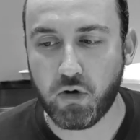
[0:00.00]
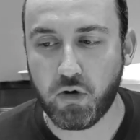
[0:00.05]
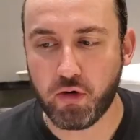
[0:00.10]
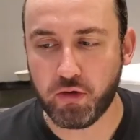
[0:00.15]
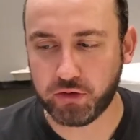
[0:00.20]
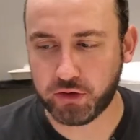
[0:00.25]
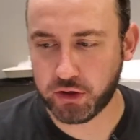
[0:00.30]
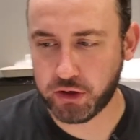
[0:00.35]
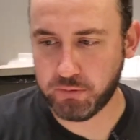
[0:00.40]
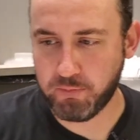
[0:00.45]

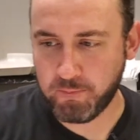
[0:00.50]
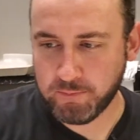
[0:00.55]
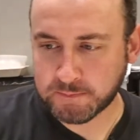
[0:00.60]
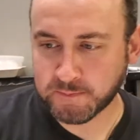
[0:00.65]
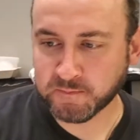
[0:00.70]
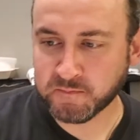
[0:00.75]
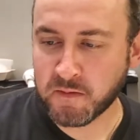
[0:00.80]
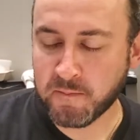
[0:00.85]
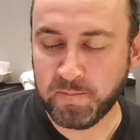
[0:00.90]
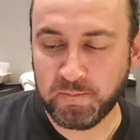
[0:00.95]
Good.
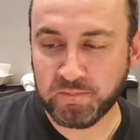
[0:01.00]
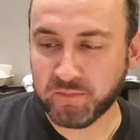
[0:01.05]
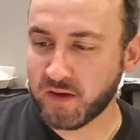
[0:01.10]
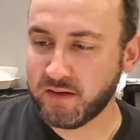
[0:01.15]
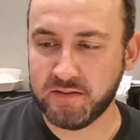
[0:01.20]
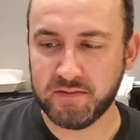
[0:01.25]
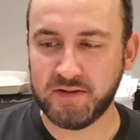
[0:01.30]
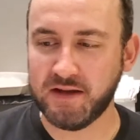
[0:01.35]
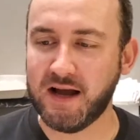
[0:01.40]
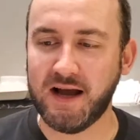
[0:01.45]

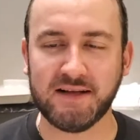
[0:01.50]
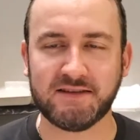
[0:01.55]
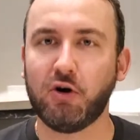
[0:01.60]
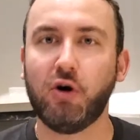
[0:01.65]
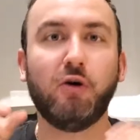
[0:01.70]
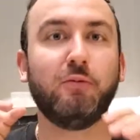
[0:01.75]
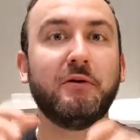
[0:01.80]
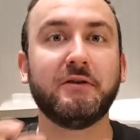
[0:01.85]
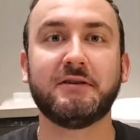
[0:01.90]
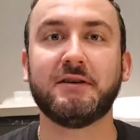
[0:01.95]
Yeah, it's all
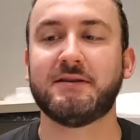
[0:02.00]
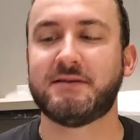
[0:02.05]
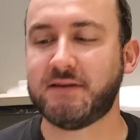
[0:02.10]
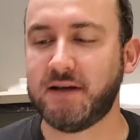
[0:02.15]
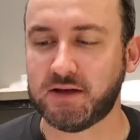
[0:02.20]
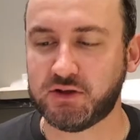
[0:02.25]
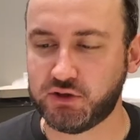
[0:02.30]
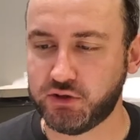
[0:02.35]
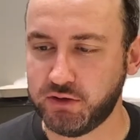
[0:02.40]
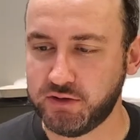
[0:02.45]
about the
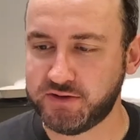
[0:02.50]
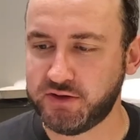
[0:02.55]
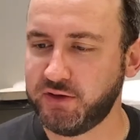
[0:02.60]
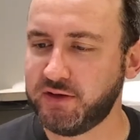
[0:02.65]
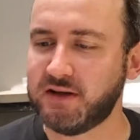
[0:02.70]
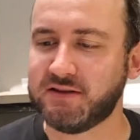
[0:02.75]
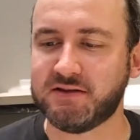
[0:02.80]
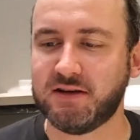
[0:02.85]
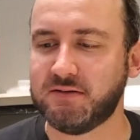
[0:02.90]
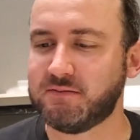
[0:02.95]
textures. You
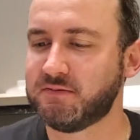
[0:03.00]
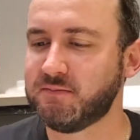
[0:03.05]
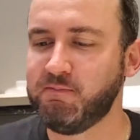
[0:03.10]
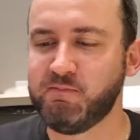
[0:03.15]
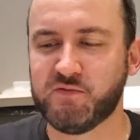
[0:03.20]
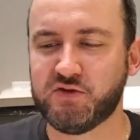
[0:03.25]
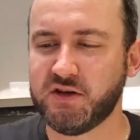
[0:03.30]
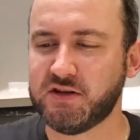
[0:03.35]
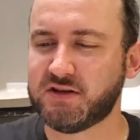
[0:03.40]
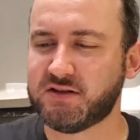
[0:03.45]
get the
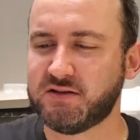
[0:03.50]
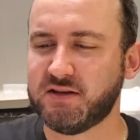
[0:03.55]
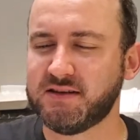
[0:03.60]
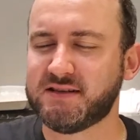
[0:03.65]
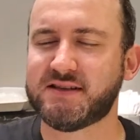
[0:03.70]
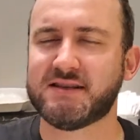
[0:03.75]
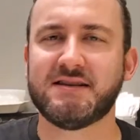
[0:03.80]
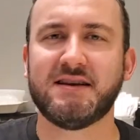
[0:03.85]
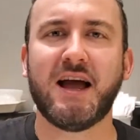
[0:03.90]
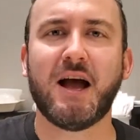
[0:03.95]
just the
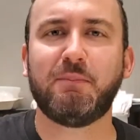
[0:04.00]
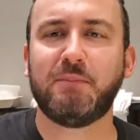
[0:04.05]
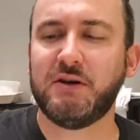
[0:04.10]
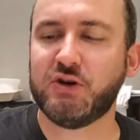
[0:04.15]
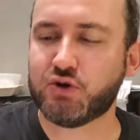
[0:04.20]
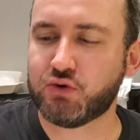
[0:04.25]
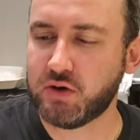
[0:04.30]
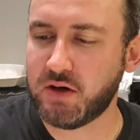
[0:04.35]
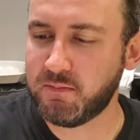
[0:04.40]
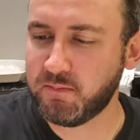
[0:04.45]
snappy
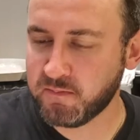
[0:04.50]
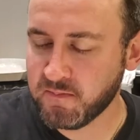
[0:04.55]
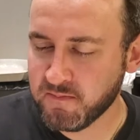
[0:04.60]
shrimp,